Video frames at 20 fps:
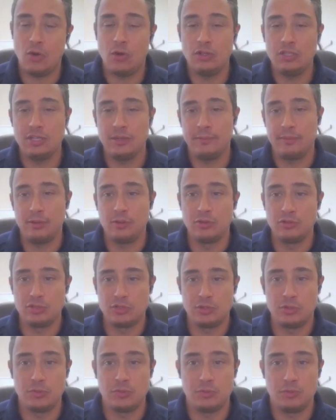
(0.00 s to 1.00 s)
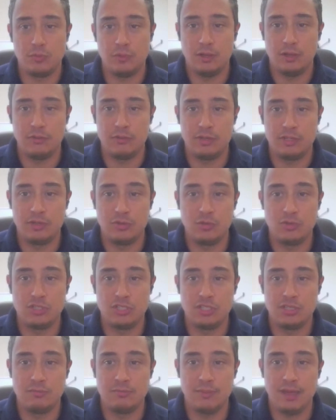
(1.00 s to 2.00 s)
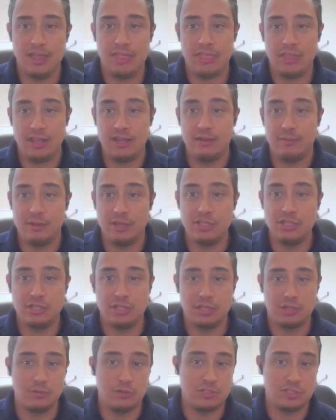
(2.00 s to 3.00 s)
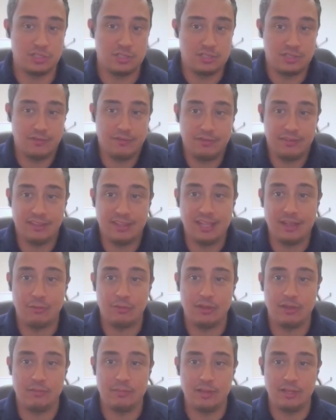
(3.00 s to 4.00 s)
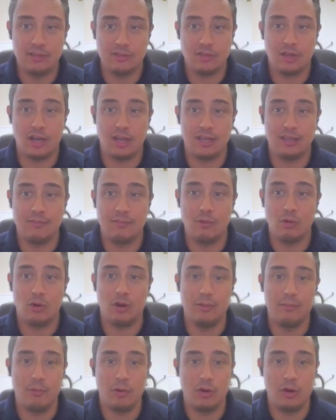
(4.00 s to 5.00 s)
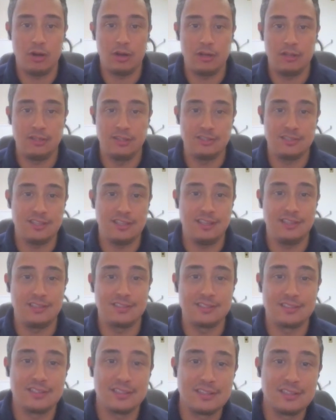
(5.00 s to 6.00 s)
contribute to reducing methane emission which is something that we've been talking more and more these days